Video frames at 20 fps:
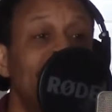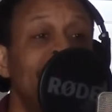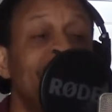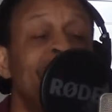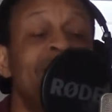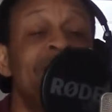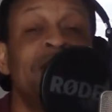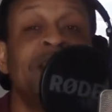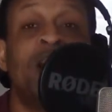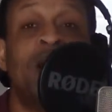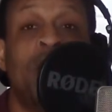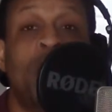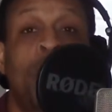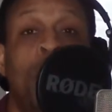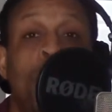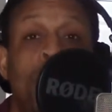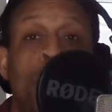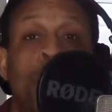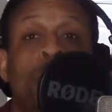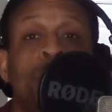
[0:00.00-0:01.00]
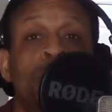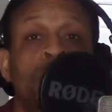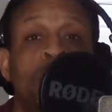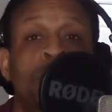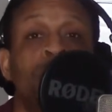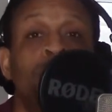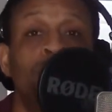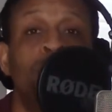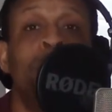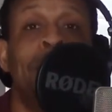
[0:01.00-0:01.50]
to all of
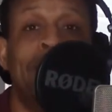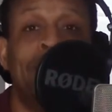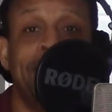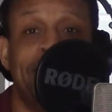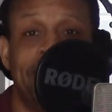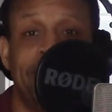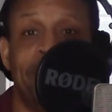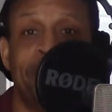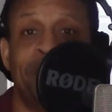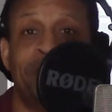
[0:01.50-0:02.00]
humanity.